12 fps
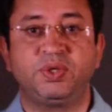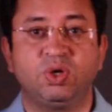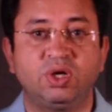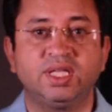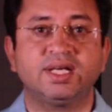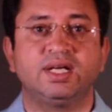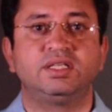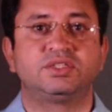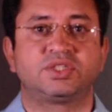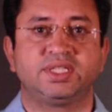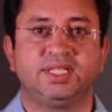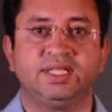beyond the
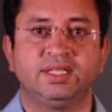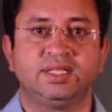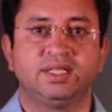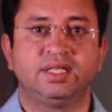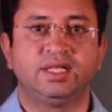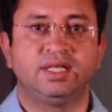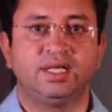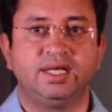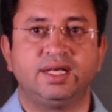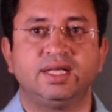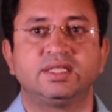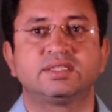country,
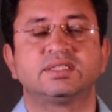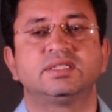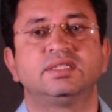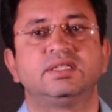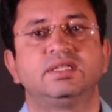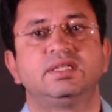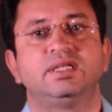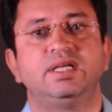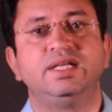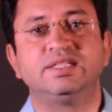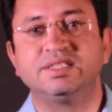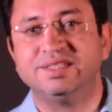it is
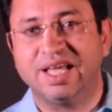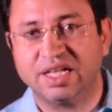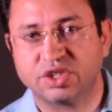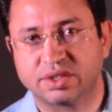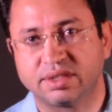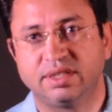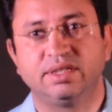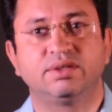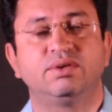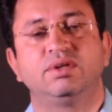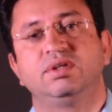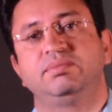international
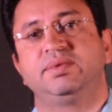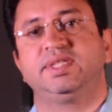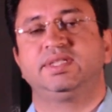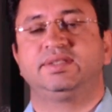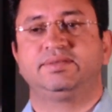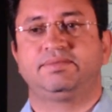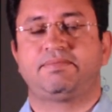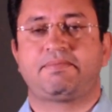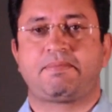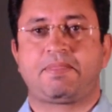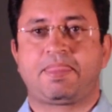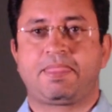economy.
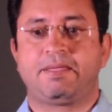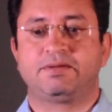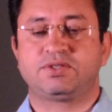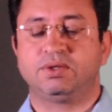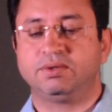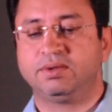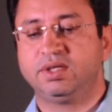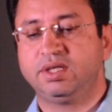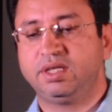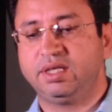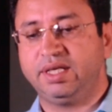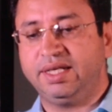
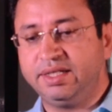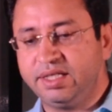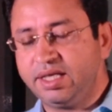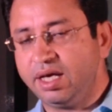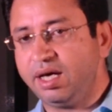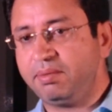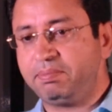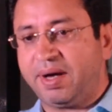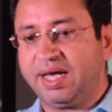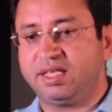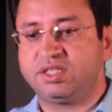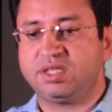So, India,
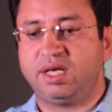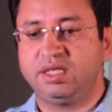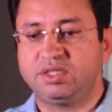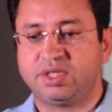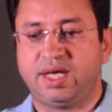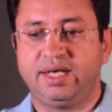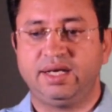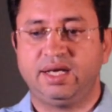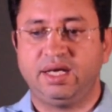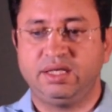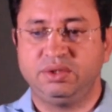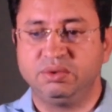Pakistan,
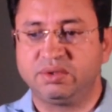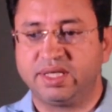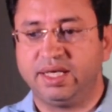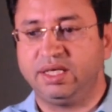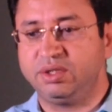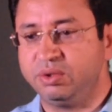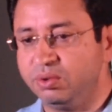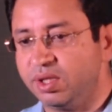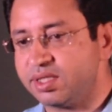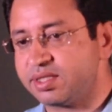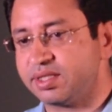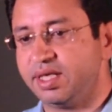China, UK,
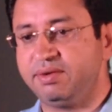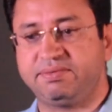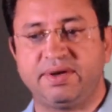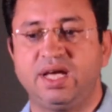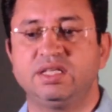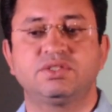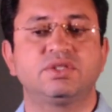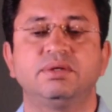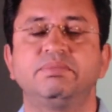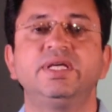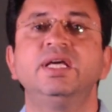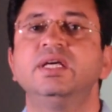USA, France,
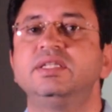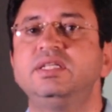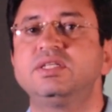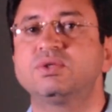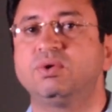Germany, these